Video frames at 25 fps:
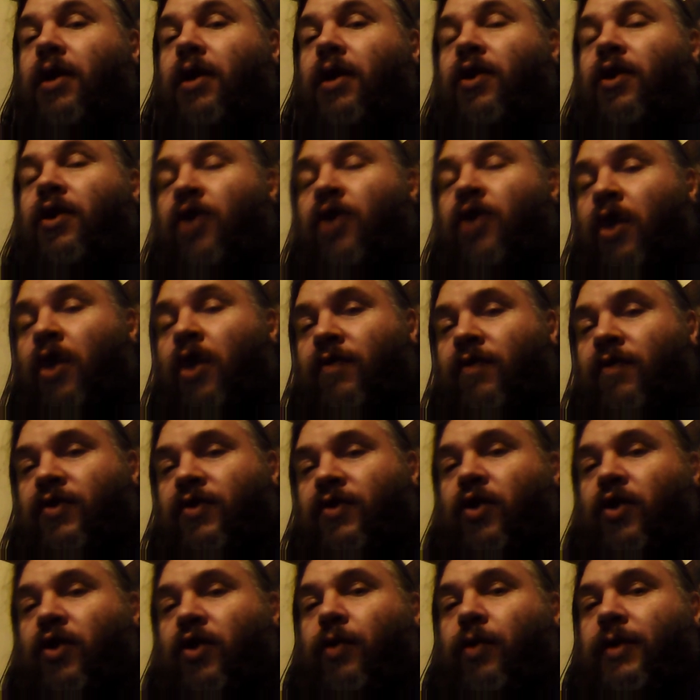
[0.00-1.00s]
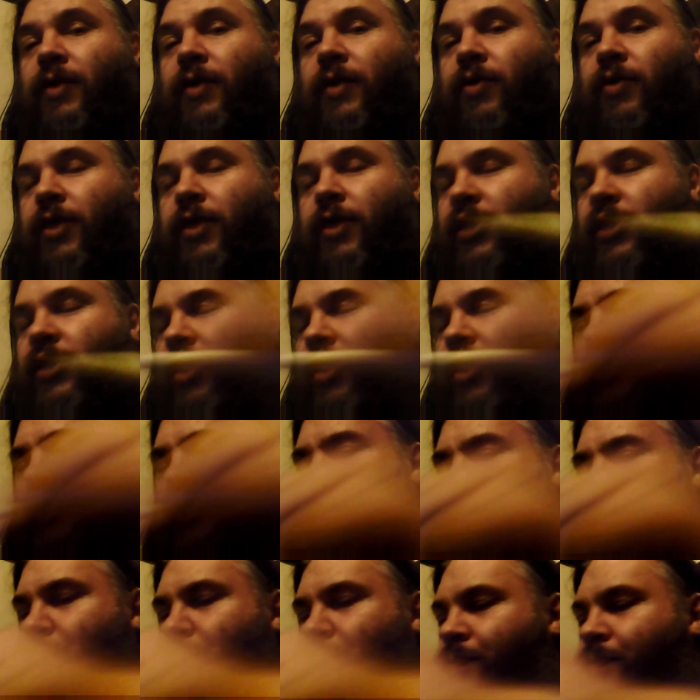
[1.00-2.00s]
No, there's not a resurrection coming
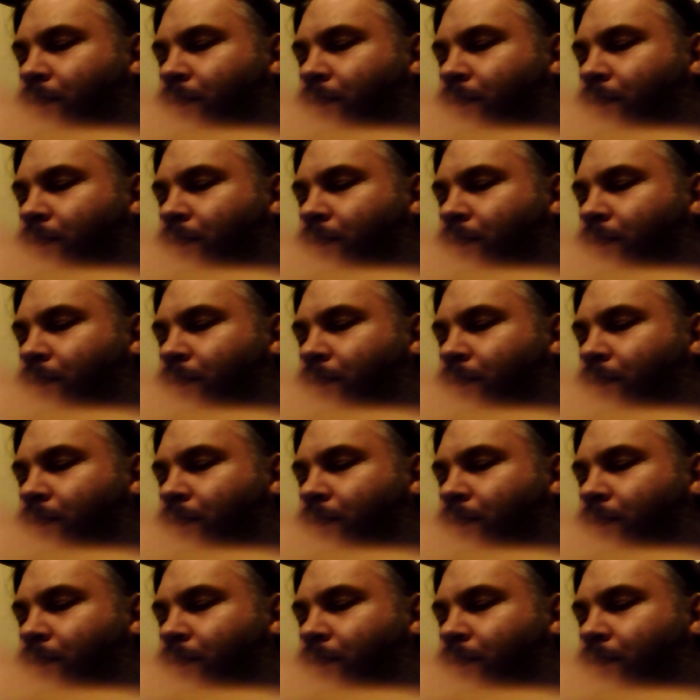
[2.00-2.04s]
up.